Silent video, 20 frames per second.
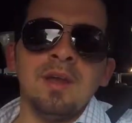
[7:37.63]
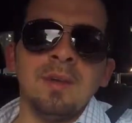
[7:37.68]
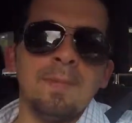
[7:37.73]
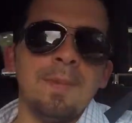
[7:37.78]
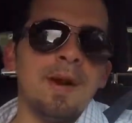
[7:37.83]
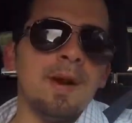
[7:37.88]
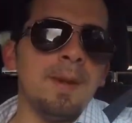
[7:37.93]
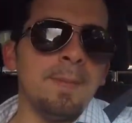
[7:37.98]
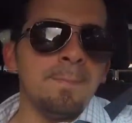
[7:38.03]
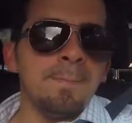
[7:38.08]

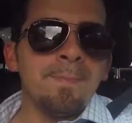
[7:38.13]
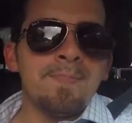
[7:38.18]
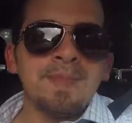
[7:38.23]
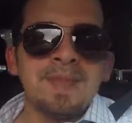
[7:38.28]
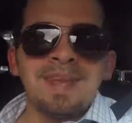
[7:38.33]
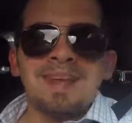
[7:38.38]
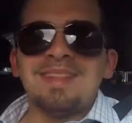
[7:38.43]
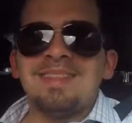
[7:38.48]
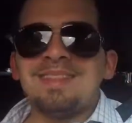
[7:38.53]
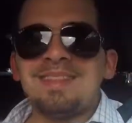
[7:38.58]
But
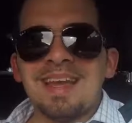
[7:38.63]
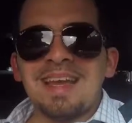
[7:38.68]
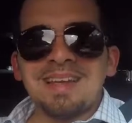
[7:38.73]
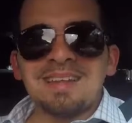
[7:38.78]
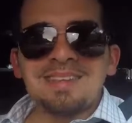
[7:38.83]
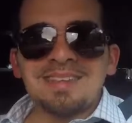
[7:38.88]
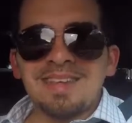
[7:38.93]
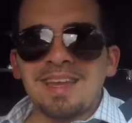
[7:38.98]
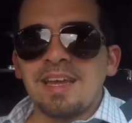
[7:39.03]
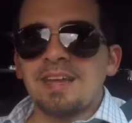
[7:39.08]

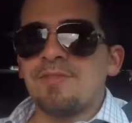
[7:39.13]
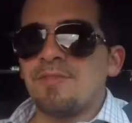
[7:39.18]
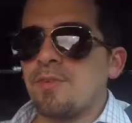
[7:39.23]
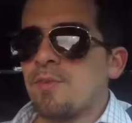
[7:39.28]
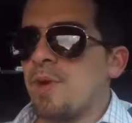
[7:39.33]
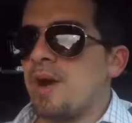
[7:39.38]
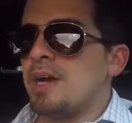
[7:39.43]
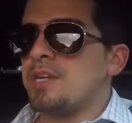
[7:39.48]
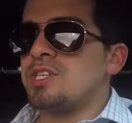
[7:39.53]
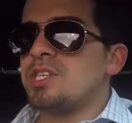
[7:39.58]
thanks again for
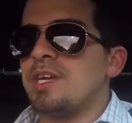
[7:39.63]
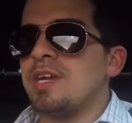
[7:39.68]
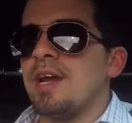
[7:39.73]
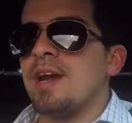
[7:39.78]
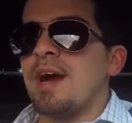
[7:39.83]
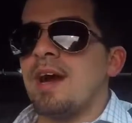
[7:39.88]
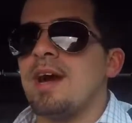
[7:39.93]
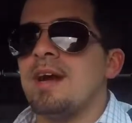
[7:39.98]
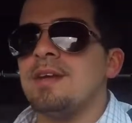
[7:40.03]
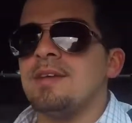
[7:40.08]
watching,
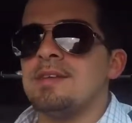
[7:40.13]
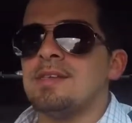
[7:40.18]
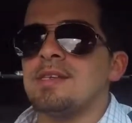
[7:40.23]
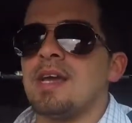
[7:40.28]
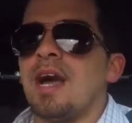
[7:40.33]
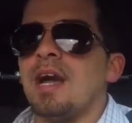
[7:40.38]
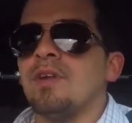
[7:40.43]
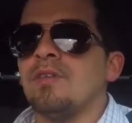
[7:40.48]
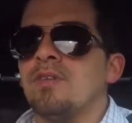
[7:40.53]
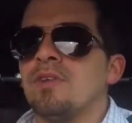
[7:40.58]
guys.
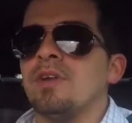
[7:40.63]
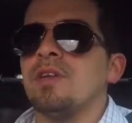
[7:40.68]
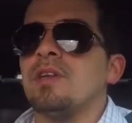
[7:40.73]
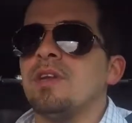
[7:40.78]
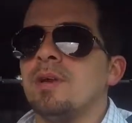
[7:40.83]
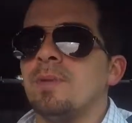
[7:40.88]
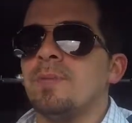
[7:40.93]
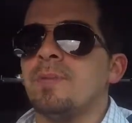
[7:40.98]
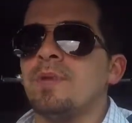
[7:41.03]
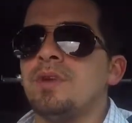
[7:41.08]
I really
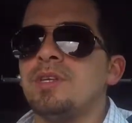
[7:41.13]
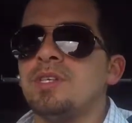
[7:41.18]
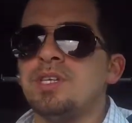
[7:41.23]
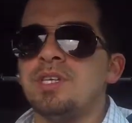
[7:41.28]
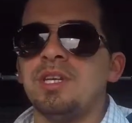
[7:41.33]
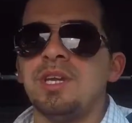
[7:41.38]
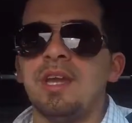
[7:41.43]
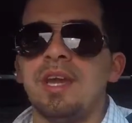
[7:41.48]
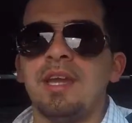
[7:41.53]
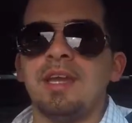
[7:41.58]

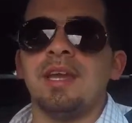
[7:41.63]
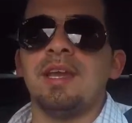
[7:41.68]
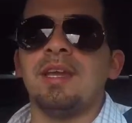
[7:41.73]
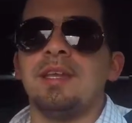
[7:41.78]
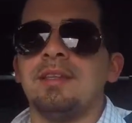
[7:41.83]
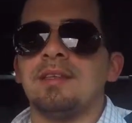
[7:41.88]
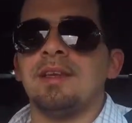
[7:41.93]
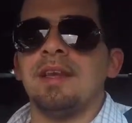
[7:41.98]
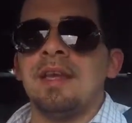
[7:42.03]
appreciate it.